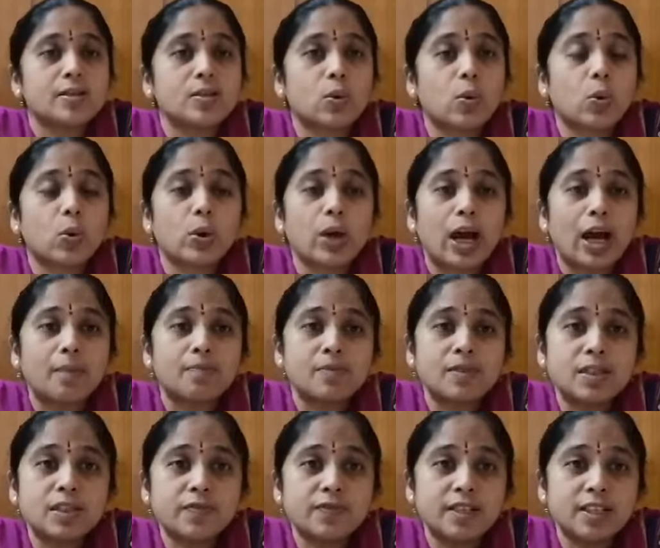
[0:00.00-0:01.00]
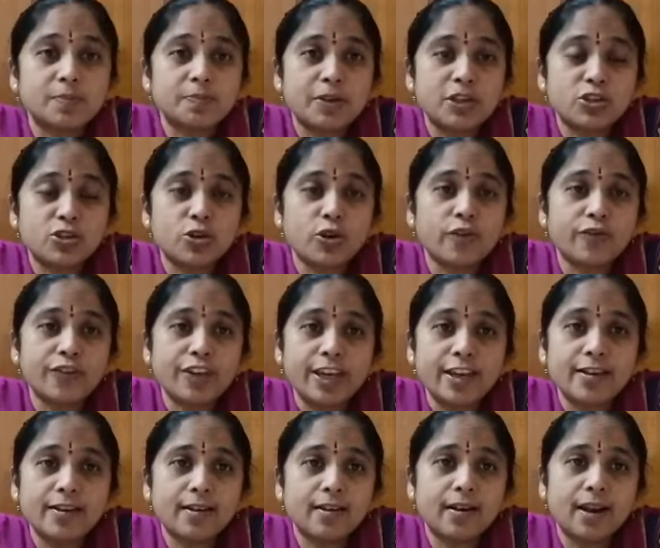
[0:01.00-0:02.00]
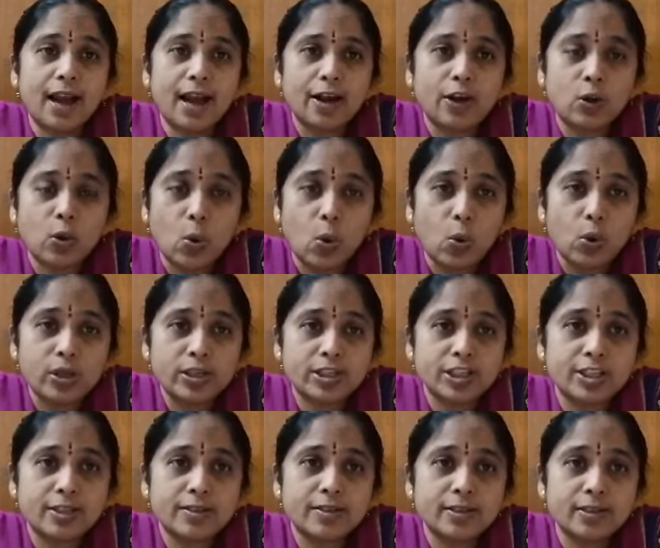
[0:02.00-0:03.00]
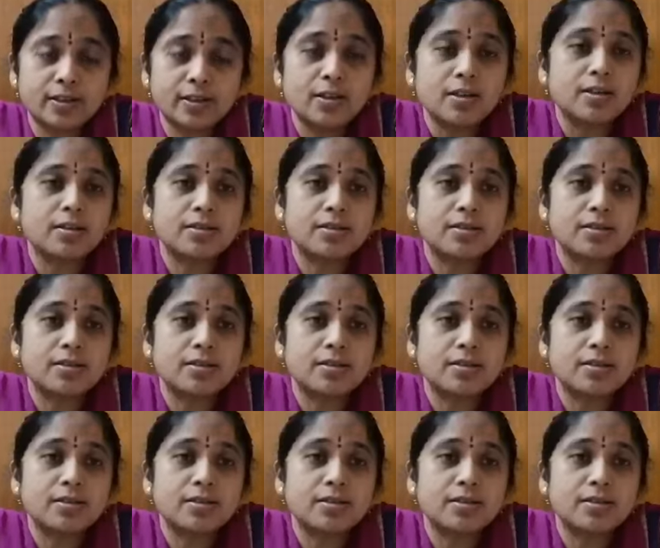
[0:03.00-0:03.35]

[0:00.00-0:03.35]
So observe this picture of eagle and owl, children.